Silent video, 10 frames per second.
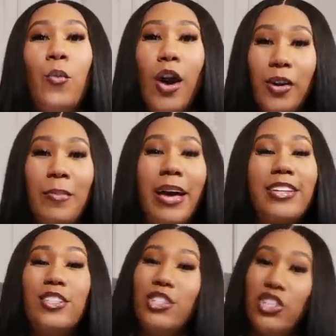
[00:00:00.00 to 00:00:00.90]
Welcome
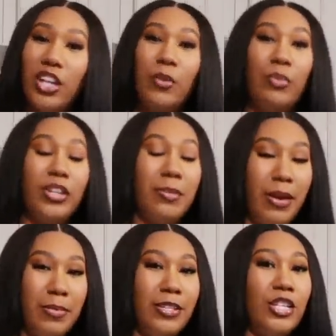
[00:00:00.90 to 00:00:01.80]
back to the channel, Brookie
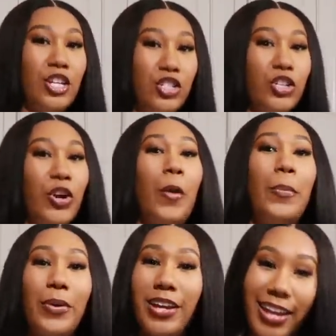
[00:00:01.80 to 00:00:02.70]
Babies. It's your girl,
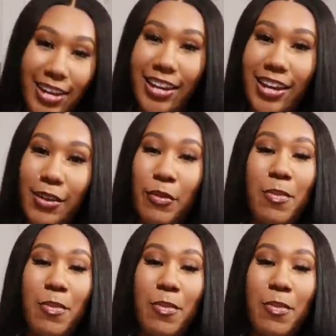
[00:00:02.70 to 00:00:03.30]
Brooke Kennedy, and